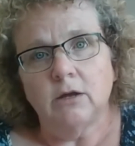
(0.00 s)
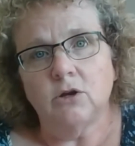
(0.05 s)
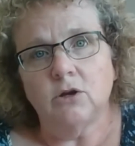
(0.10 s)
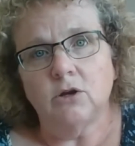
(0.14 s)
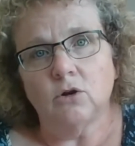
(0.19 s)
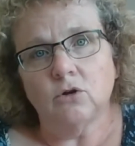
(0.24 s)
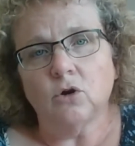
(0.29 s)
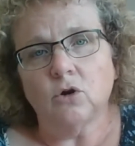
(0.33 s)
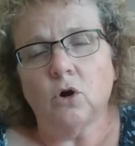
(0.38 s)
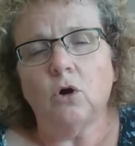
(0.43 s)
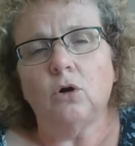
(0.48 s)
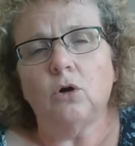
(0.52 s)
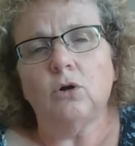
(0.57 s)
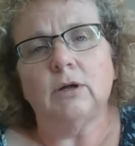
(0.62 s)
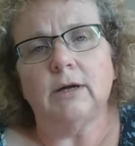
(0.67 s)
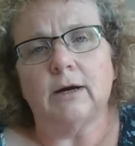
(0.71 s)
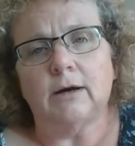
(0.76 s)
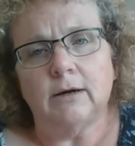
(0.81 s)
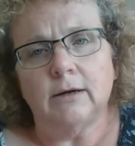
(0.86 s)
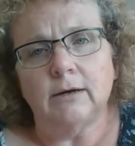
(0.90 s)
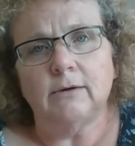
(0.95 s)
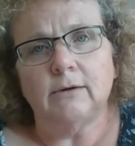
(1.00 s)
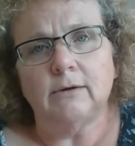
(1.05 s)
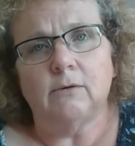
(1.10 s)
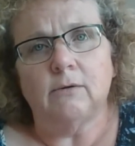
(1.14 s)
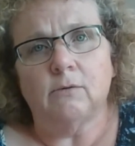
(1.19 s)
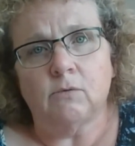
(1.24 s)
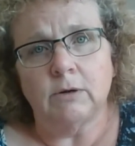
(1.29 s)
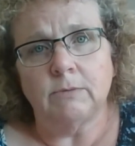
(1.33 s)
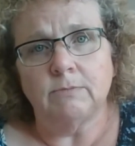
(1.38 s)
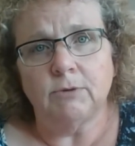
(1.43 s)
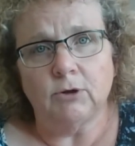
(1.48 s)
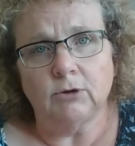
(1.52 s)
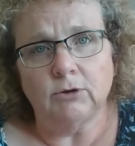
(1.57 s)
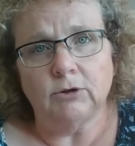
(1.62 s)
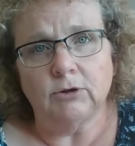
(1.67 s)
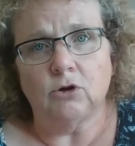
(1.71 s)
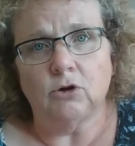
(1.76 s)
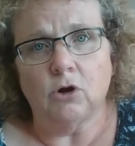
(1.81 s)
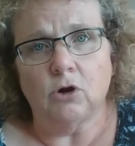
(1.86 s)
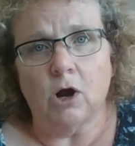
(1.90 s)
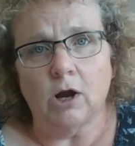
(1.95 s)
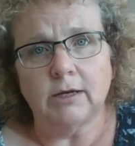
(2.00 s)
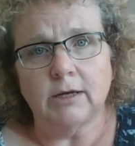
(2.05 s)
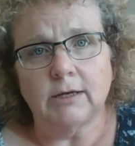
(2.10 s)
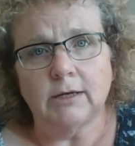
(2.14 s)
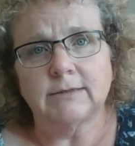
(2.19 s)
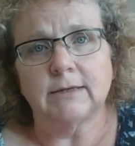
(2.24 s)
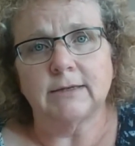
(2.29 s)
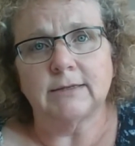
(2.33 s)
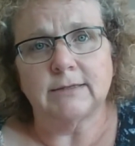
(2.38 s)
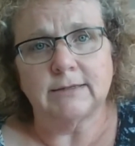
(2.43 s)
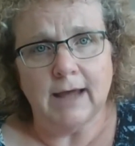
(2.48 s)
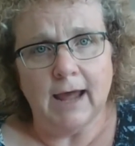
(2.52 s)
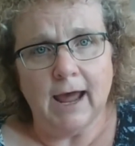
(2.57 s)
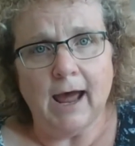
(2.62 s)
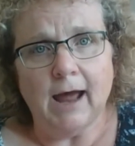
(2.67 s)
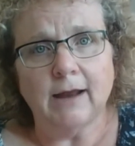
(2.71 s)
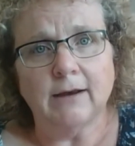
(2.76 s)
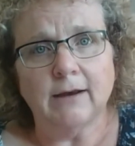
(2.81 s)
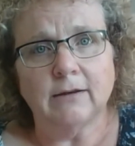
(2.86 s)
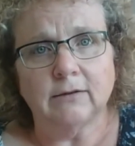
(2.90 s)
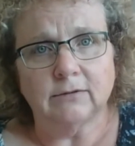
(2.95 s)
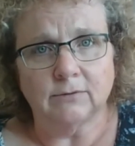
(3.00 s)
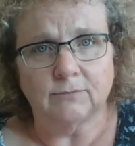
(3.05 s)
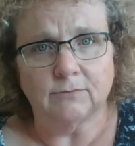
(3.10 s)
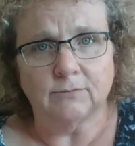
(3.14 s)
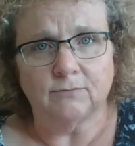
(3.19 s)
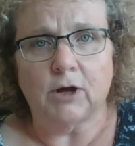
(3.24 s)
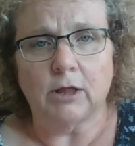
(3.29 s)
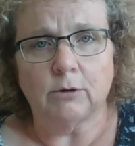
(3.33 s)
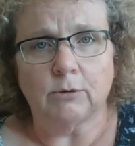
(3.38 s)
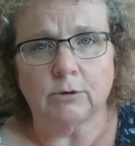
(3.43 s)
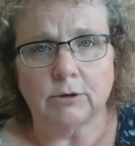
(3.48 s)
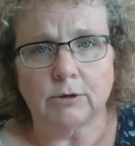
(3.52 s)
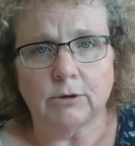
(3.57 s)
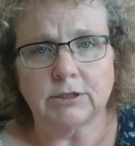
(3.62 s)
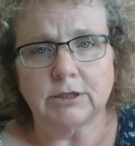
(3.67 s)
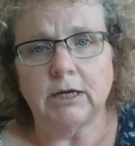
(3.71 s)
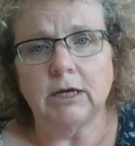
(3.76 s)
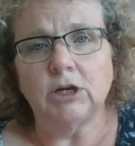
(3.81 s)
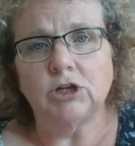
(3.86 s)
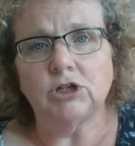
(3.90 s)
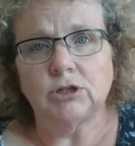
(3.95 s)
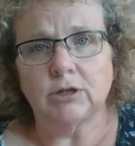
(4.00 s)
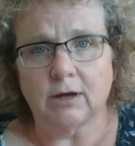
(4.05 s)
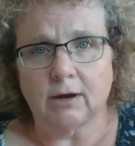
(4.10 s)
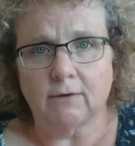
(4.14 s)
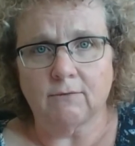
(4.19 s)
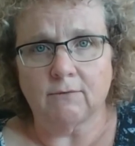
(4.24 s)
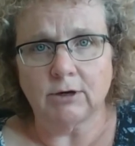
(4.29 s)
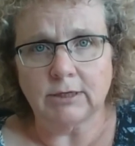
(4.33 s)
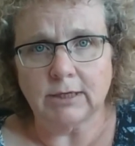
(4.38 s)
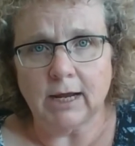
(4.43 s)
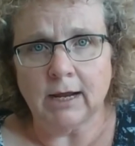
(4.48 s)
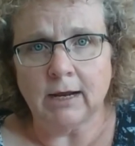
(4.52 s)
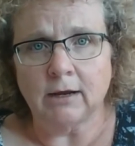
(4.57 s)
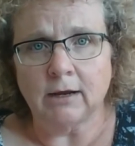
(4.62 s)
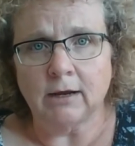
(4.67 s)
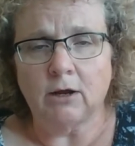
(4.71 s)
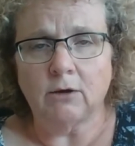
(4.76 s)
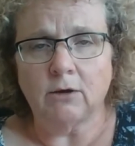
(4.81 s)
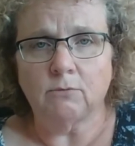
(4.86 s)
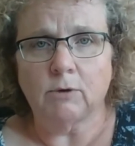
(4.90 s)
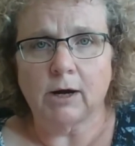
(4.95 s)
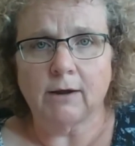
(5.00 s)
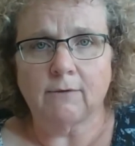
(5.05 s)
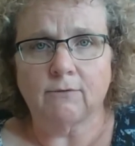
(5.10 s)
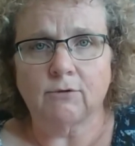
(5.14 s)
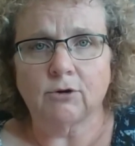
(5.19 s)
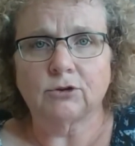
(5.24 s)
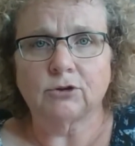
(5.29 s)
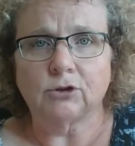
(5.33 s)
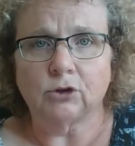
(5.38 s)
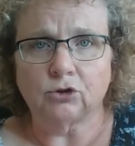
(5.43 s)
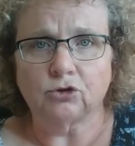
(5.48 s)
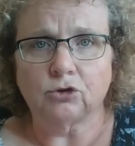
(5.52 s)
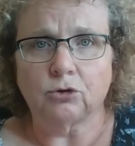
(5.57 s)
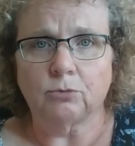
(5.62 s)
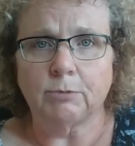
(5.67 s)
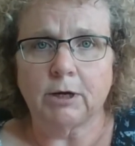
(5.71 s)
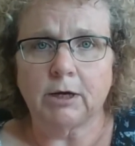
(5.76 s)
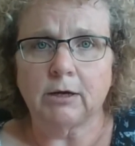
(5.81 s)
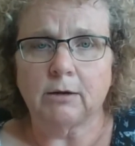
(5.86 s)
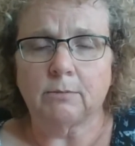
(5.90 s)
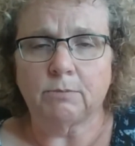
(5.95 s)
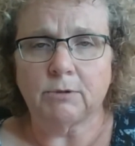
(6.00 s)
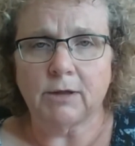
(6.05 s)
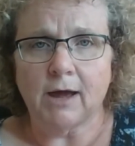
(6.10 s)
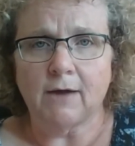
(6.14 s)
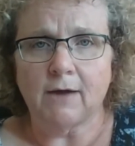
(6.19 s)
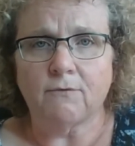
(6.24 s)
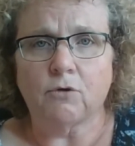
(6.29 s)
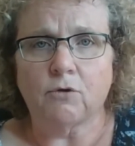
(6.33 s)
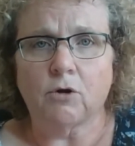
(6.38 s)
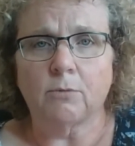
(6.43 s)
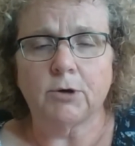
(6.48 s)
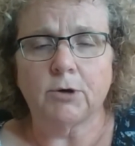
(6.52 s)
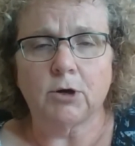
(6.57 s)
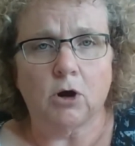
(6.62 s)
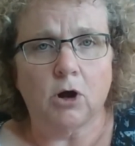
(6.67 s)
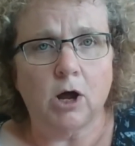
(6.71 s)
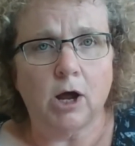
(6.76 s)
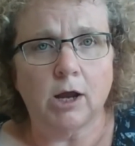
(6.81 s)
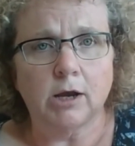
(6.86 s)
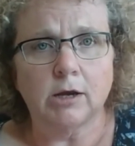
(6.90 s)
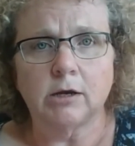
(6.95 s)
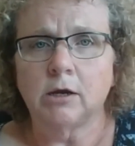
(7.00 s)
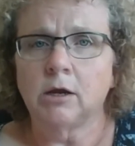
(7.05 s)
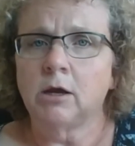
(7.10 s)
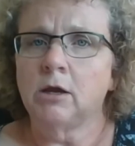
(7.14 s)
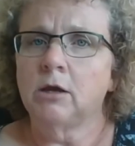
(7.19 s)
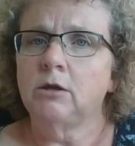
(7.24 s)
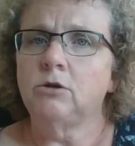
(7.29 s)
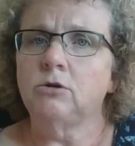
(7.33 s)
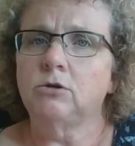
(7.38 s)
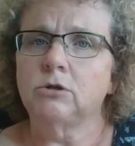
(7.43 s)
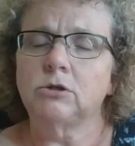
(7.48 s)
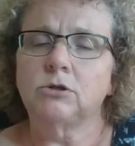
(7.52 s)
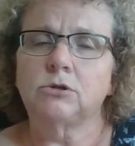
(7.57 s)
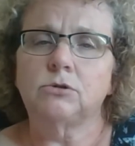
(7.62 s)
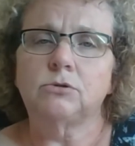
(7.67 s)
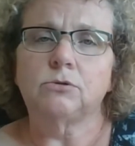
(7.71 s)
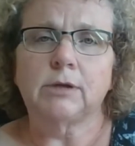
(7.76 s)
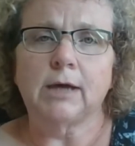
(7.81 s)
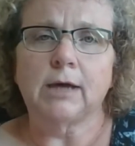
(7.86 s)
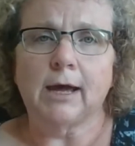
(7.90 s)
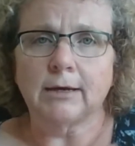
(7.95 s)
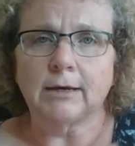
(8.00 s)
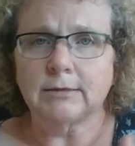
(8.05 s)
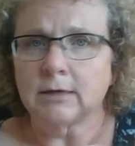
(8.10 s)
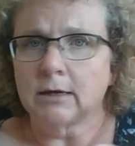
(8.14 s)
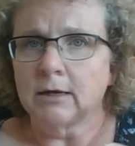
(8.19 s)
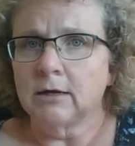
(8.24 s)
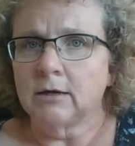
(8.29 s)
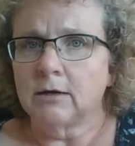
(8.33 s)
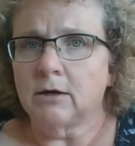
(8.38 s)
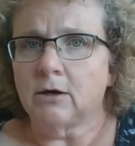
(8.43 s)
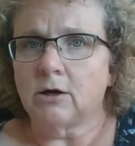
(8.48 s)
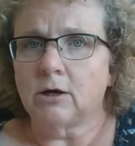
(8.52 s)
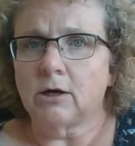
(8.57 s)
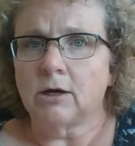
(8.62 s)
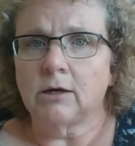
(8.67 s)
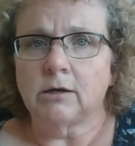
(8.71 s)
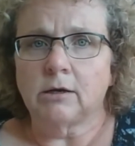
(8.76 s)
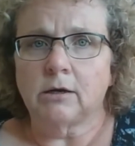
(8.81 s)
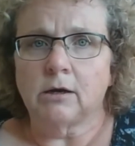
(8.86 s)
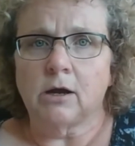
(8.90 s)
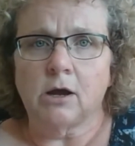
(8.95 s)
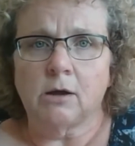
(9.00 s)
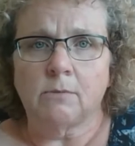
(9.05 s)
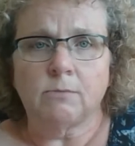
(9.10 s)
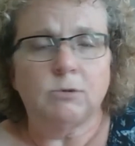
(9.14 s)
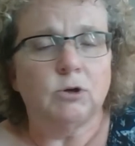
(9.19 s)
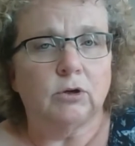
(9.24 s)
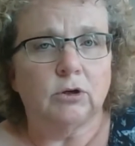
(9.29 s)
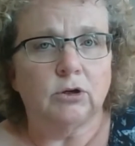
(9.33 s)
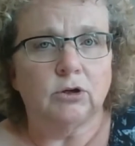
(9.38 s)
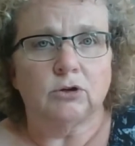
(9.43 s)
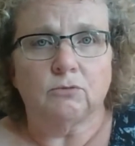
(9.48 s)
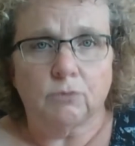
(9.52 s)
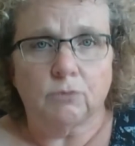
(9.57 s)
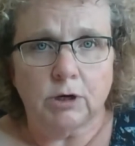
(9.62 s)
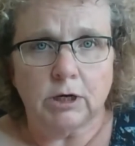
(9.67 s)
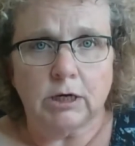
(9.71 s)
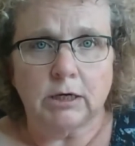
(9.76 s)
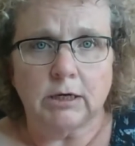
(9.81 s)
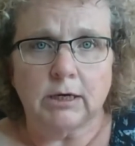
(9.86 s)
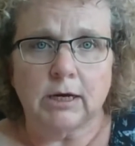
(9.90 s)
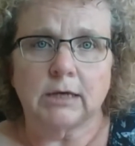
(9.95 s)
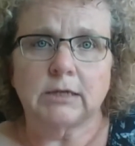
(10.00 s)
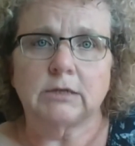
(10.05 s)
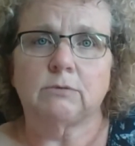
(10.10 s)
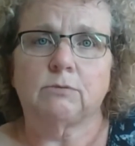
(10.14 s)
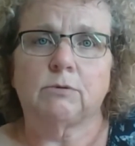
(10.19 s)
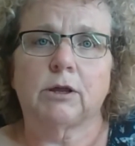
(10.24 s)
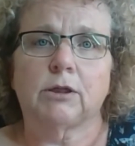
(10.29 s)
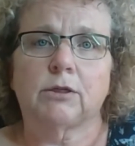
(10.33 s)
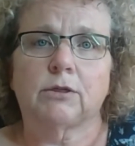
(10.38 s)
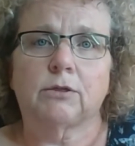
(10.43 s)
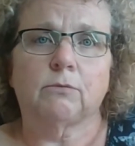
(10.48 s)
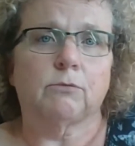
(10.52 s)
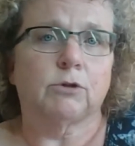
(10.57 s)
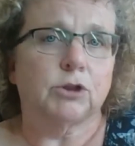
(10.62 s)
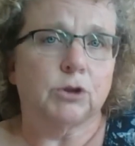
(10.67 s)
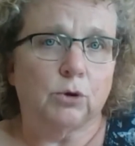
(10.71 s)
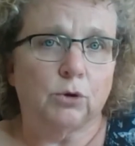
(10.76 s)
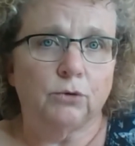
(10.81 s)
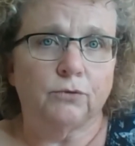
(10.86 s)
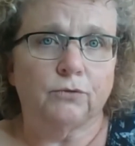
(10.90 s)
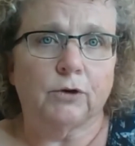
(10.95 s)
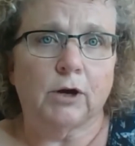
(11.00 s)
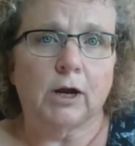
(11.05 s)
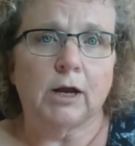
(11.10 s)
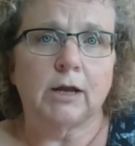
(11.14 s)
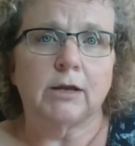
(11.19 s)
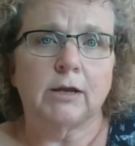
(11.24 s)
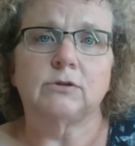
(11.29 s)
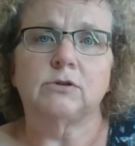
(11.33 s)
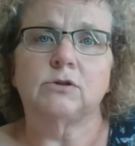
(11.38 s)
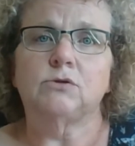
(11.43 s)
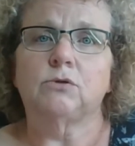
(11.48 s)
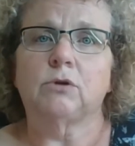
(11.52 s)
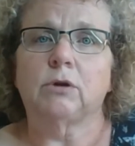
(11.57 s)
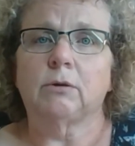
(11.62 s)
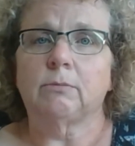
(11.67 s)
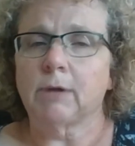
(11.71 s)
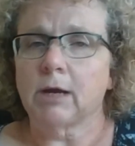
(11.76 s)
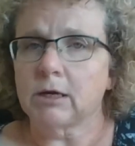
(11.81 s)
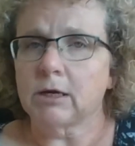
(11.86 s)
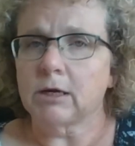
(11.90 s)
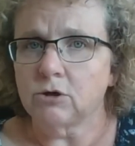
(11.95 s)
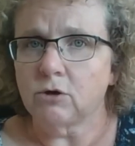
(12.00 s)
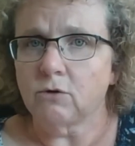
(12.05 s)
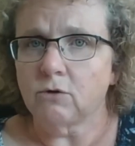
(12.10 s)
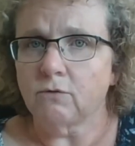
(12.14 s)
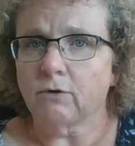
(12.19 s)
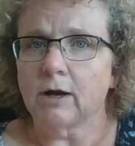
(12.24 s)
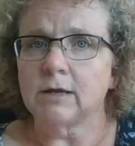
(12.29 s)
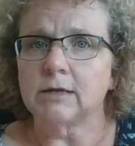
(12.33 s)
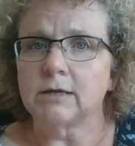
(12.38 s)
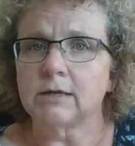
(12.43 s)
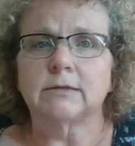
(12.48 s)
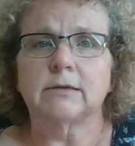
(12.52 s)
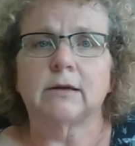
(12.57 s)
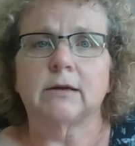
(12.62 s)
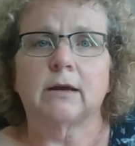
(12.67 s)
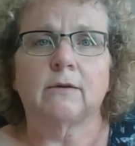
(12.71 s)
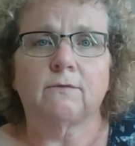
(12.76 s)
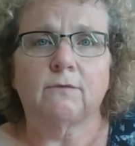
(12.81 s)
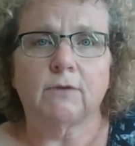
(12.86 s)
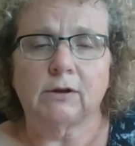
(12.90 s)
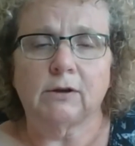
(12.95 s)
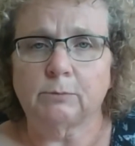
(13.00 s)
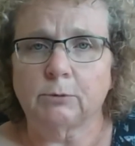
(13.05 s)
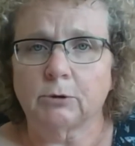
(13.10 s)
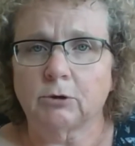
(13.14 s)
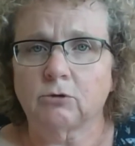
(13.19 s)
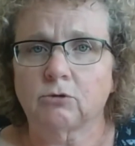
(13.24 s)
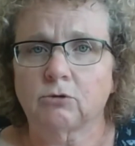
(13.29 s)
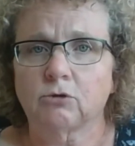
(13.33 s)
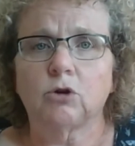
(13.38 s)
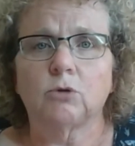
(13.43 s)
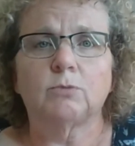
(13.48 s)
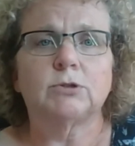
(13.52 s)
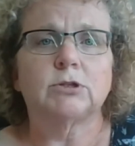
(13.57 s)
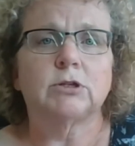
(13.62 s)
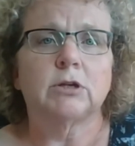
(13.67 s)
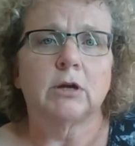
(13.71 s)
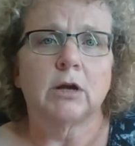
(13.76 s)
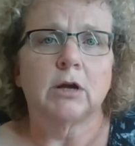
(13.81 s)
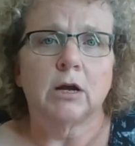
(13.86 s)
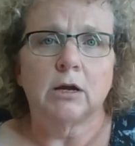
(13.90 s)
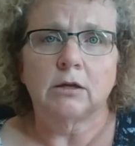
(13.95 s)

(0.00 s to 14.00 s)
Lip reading: Your goal when building your audience is to add some followers each and every day on whatever social media platform you're on. You can do that on, you can reconnect with old friends. You can make new friends in Facebook groups.